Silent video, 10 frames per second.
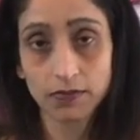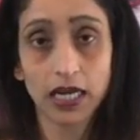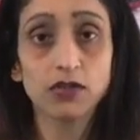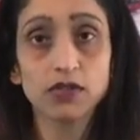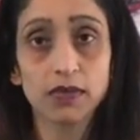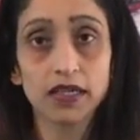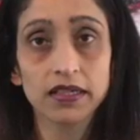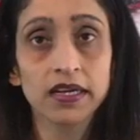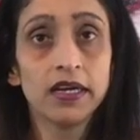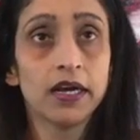cow's
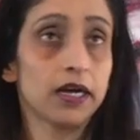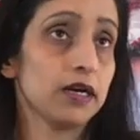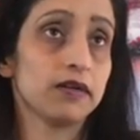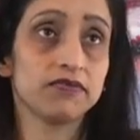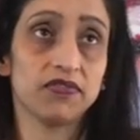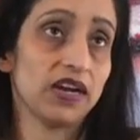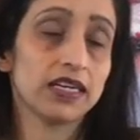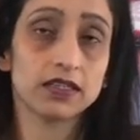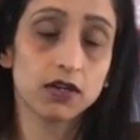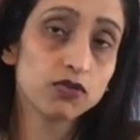milk, we've
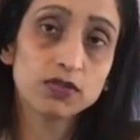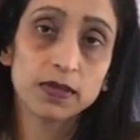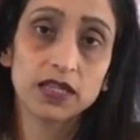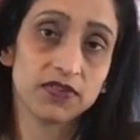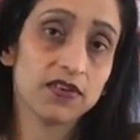had goat's milk,